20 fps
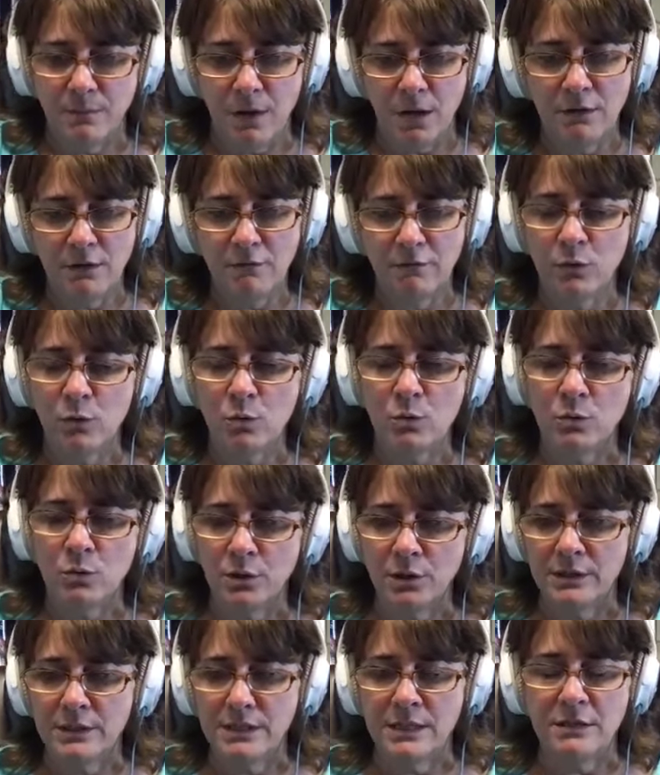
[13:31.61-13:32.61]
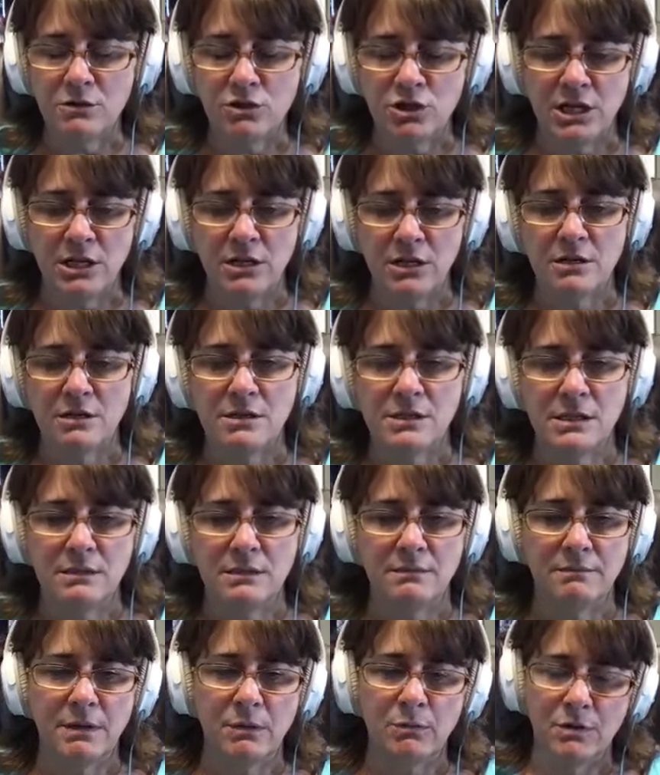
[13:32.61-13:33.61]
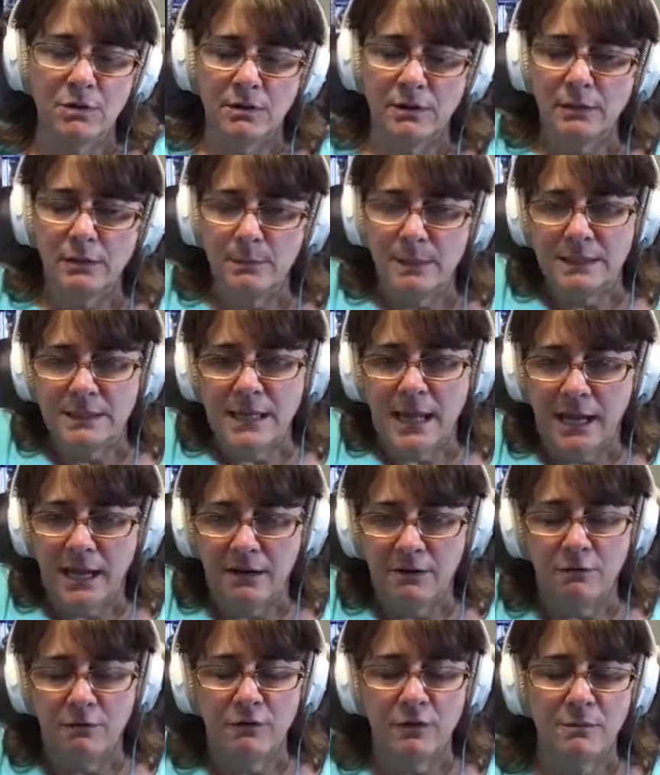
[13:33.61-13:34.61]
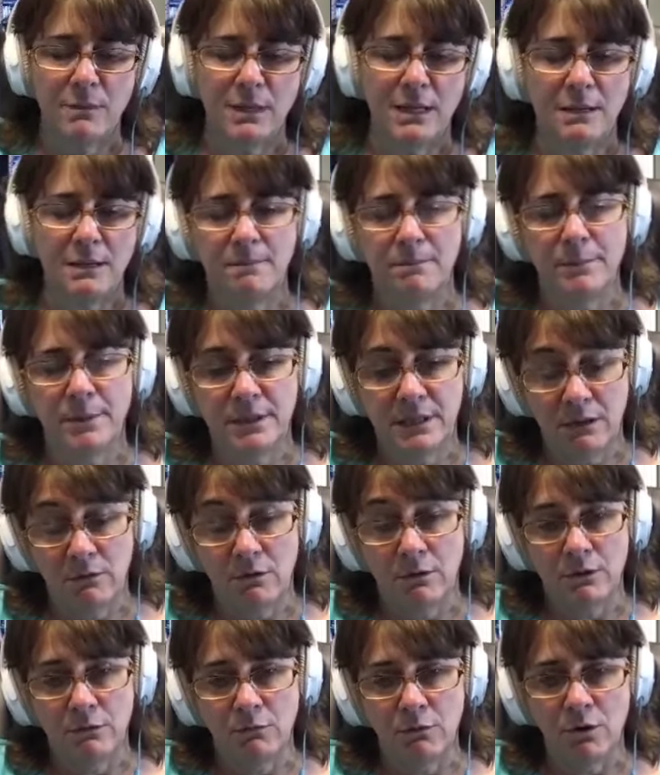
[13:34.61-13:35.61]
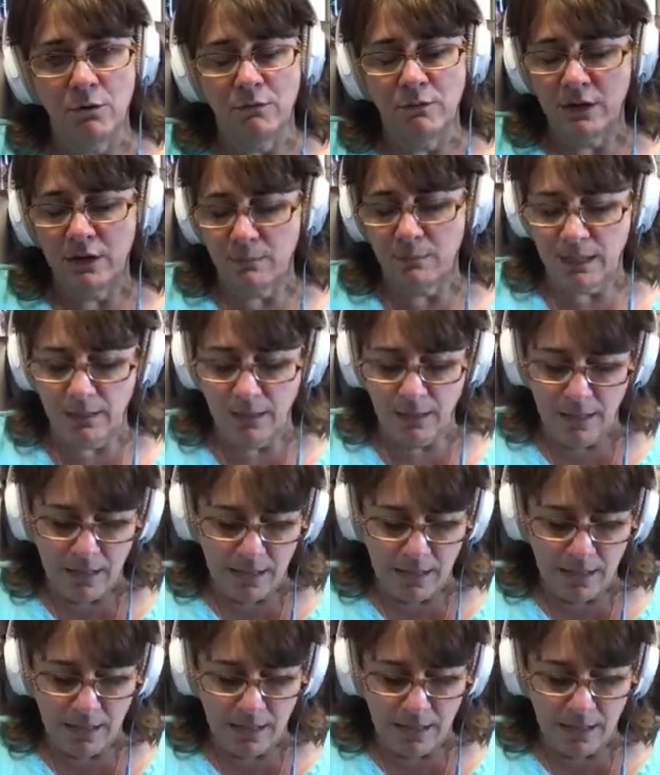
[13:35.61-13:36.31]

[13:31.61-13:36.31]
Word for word: on the floor and in their chairs and they were a little bit diagonal from me, but they were on the row in front of me.